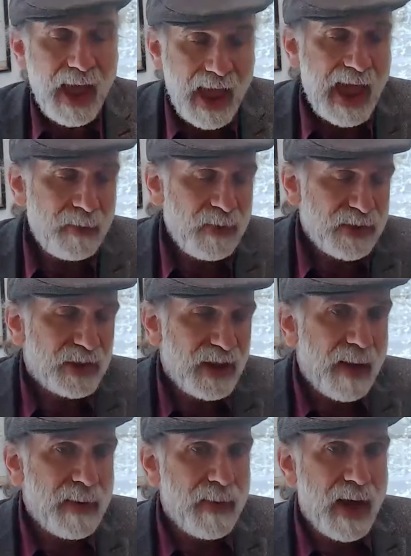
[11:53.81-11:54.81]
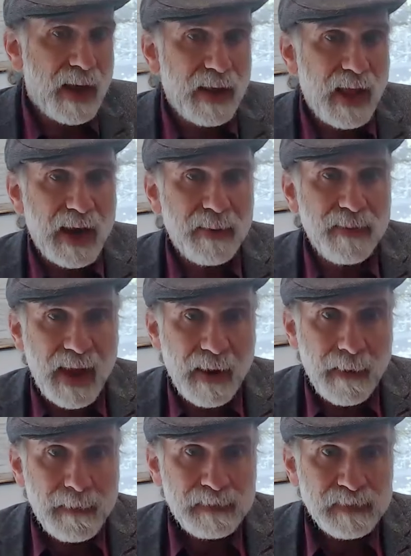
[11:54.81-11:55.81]
and with the Llama model out of
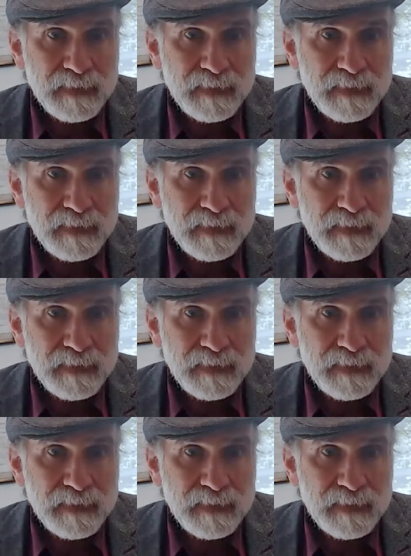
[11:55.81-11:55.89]
Meta,